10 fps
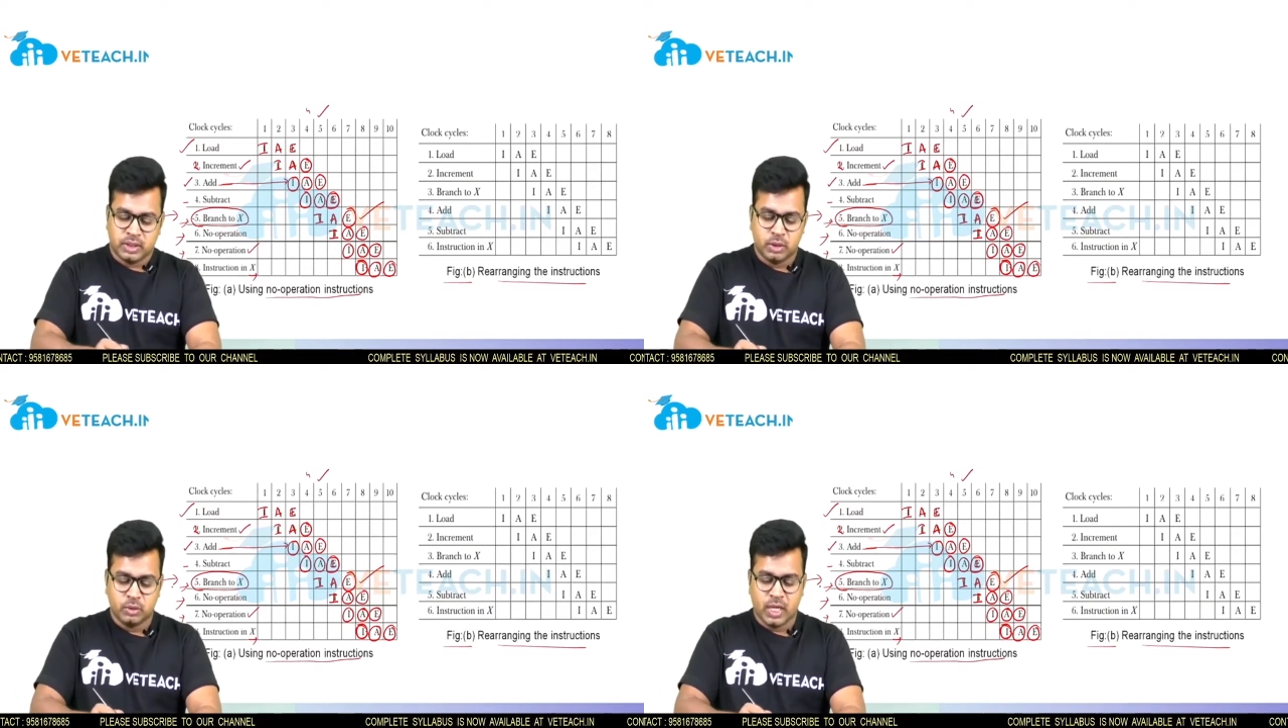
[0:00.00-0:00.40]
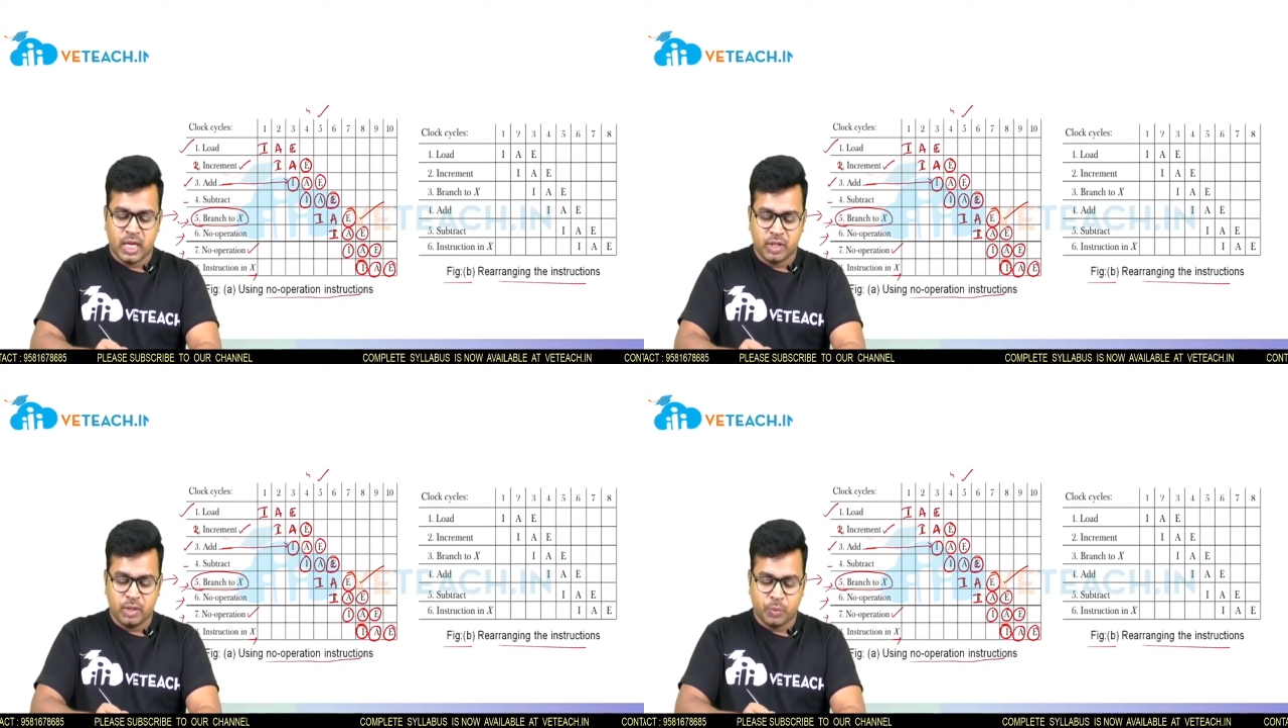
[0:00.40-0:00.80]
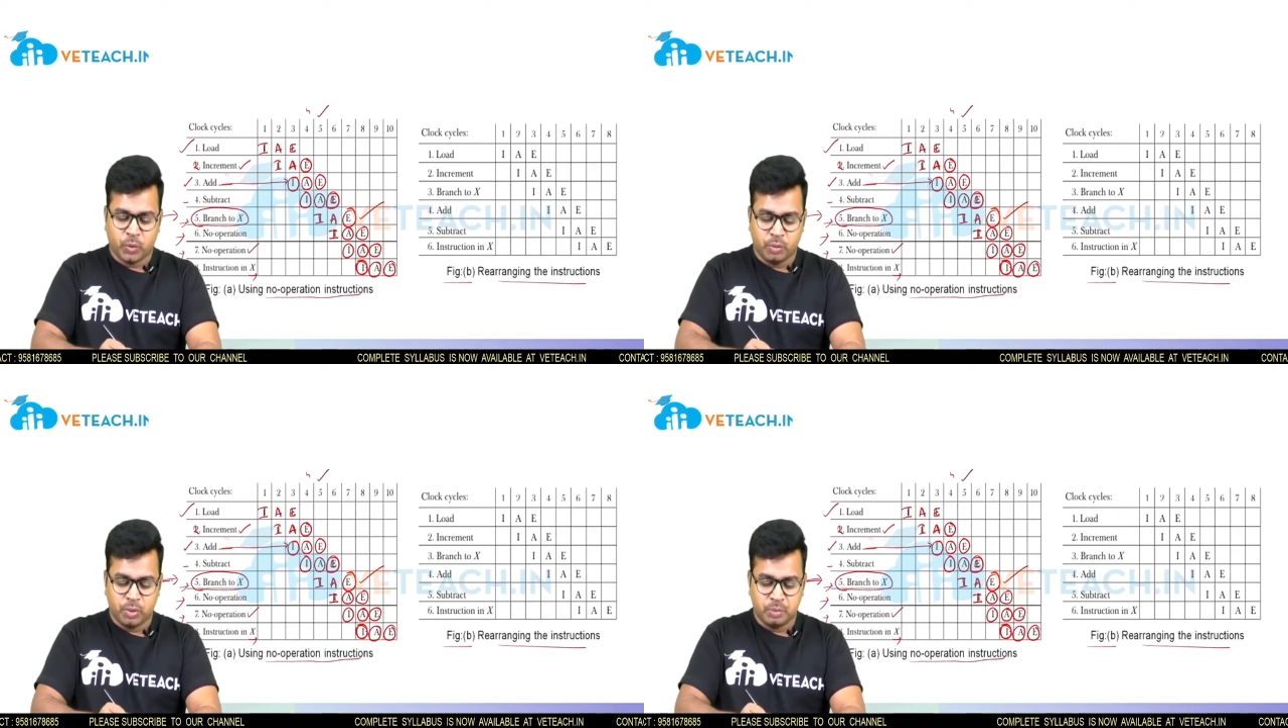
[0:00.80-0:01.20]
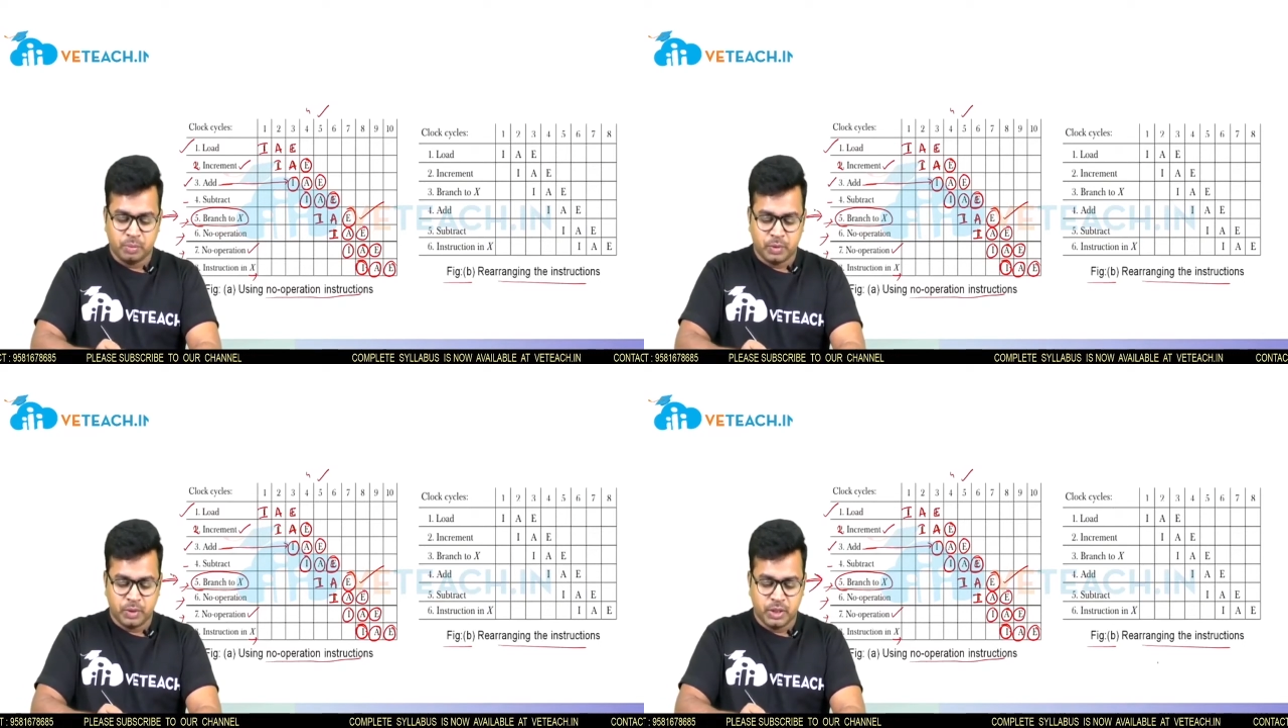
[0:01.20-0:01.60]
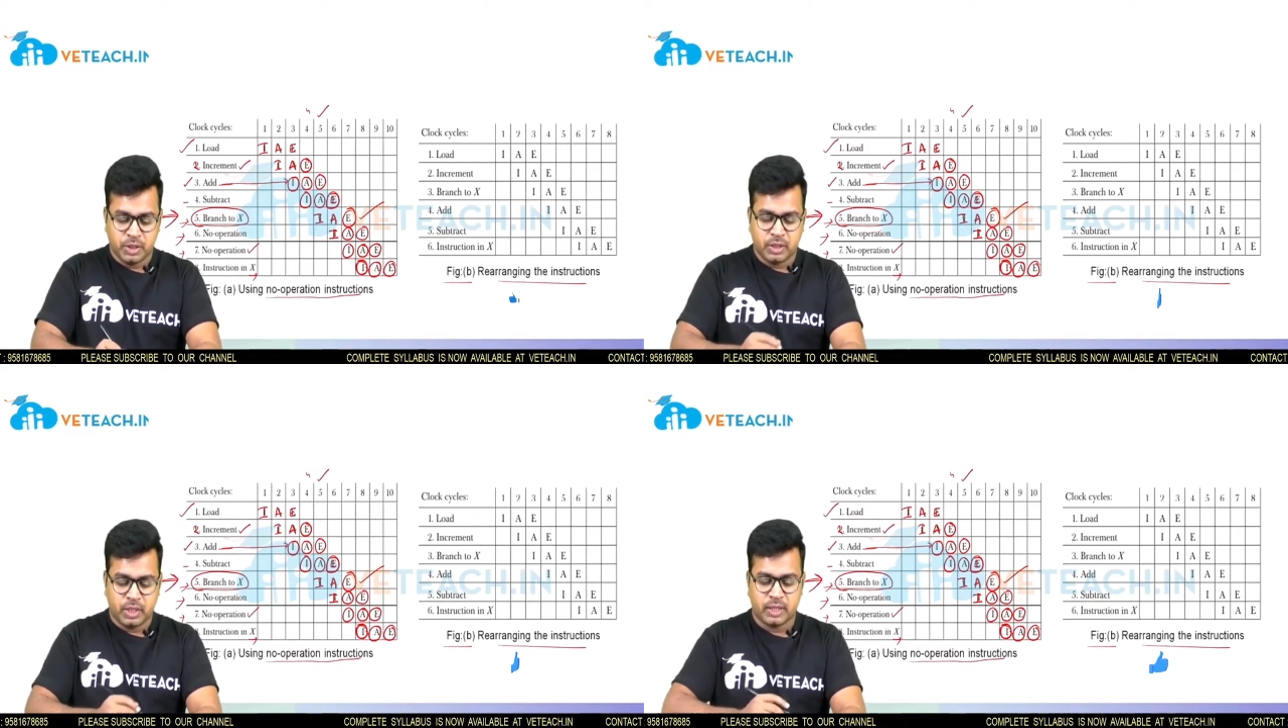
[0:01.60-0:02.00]
you have a problem
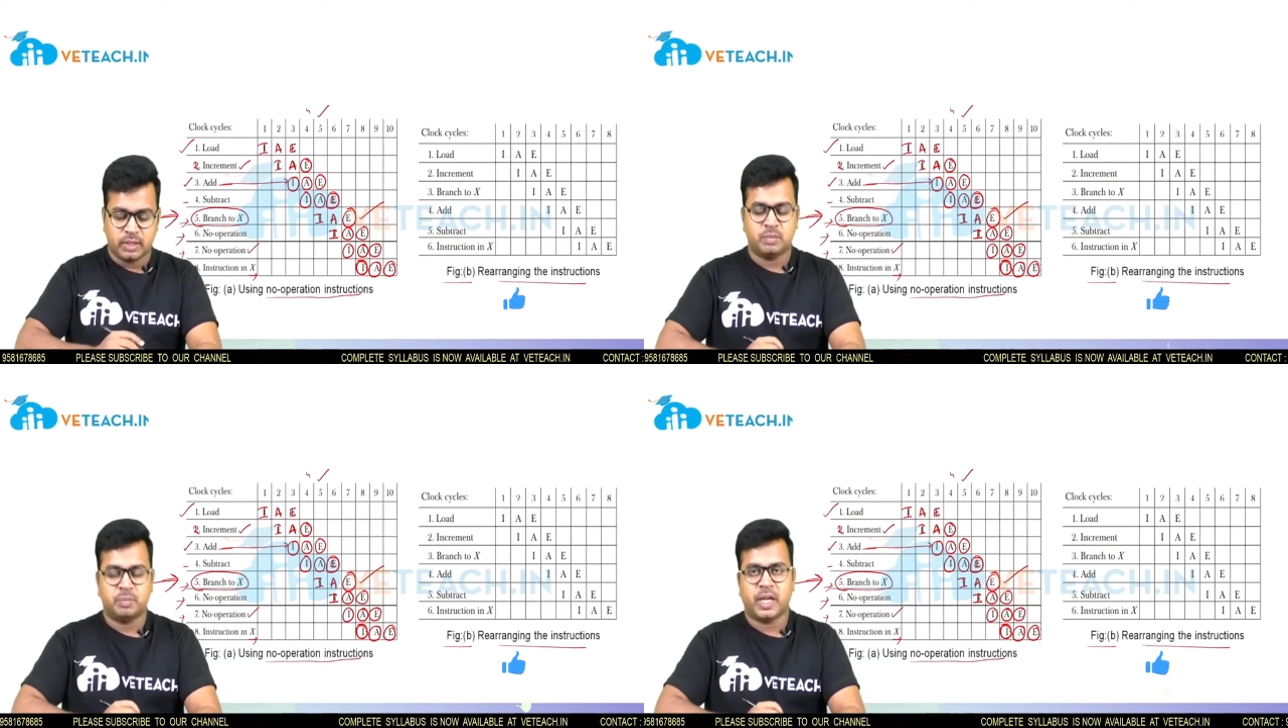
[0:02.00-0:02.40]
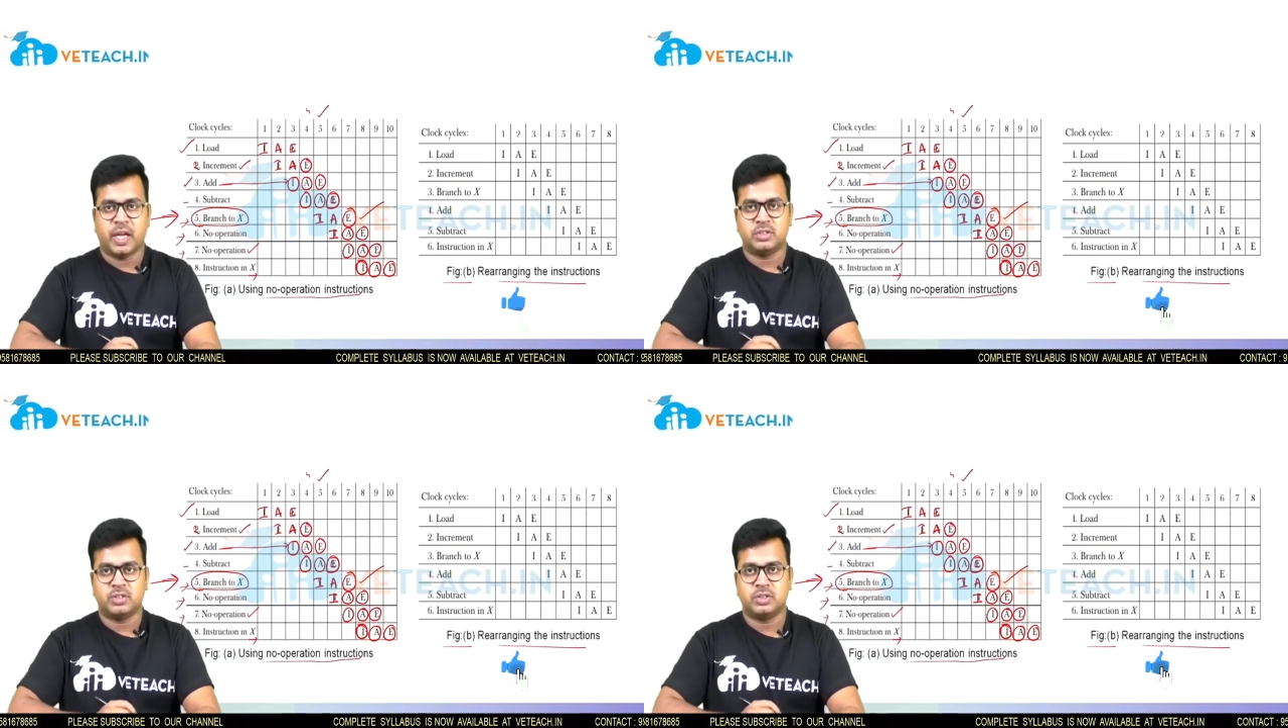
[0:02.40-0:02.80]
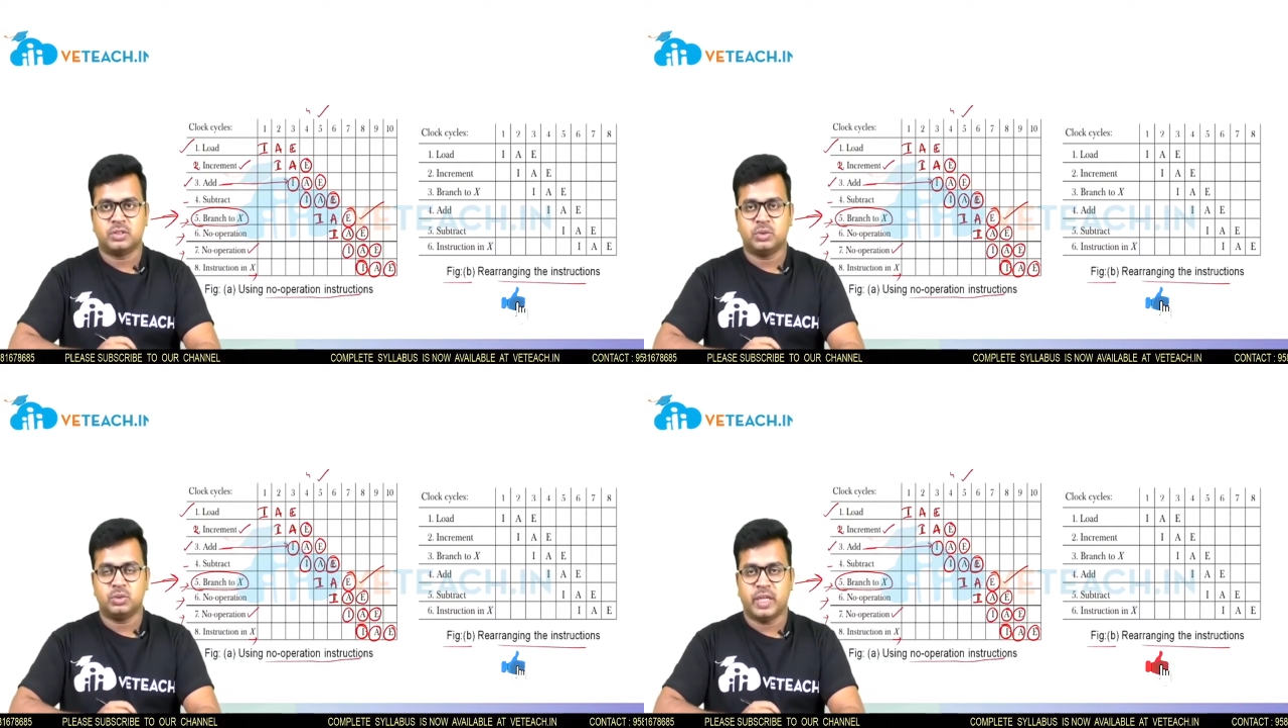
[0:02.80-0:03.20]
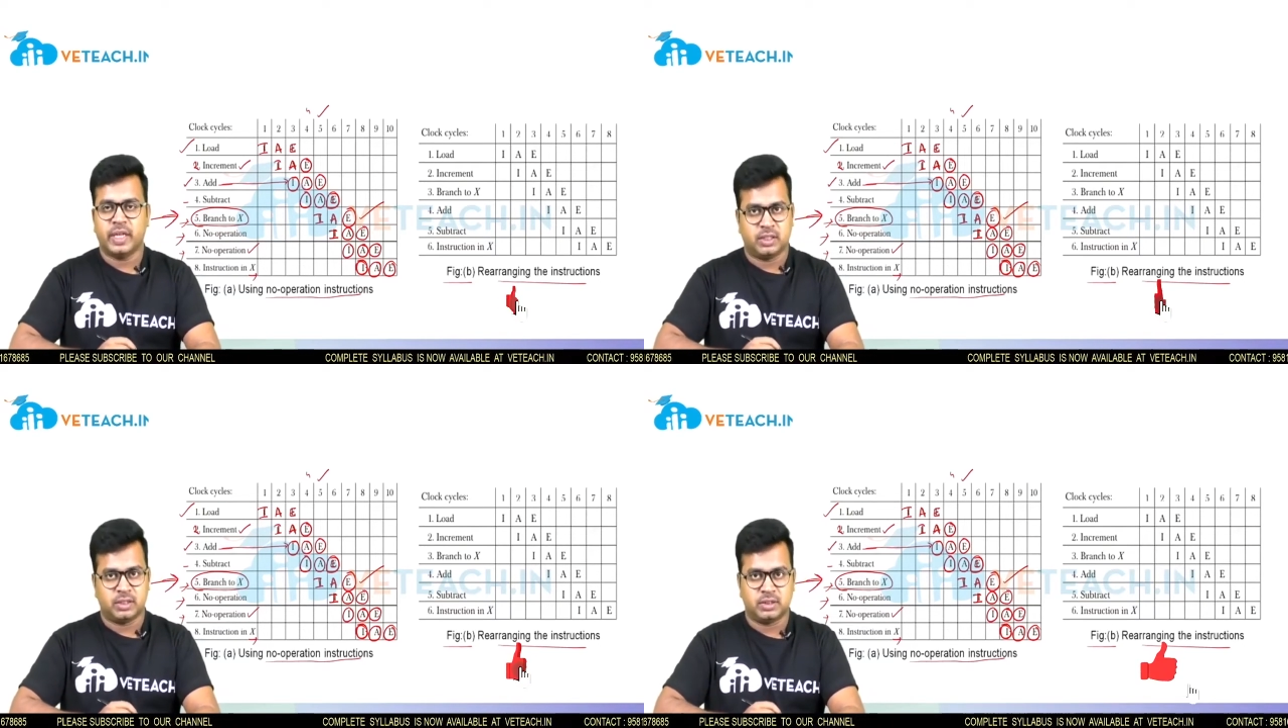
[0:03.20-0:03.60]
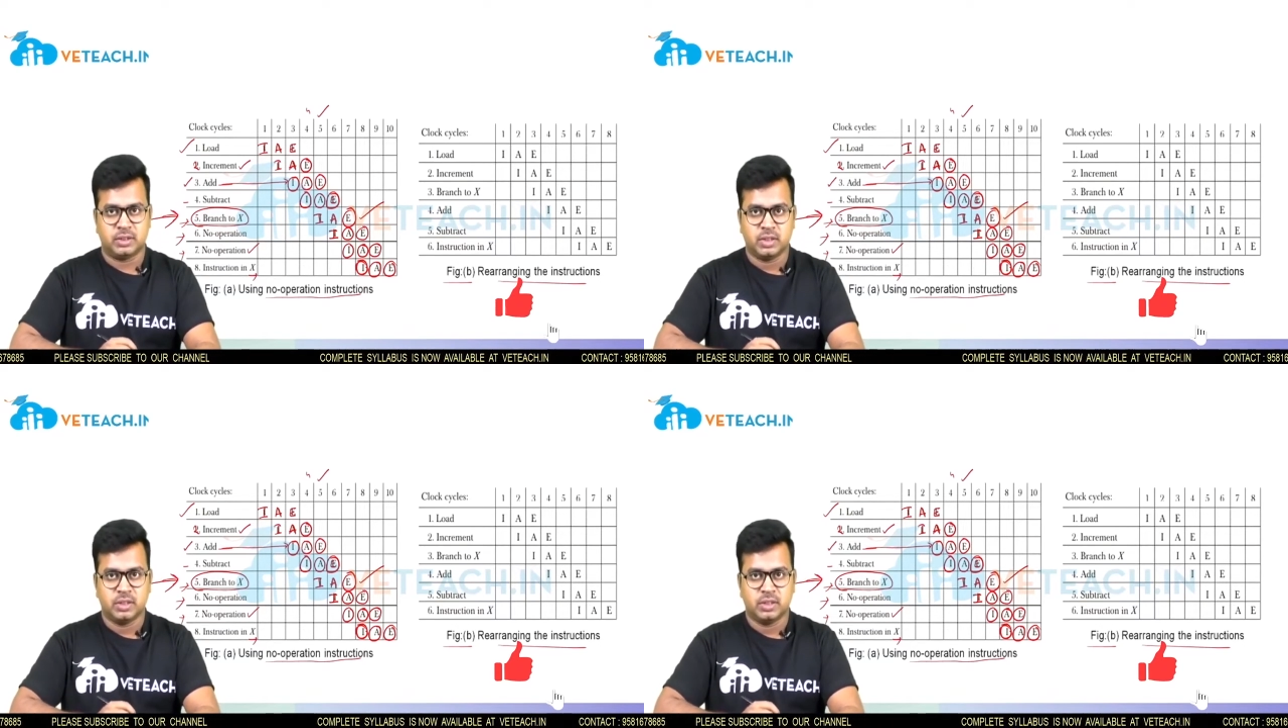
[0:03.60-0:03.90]
here at the branch to X.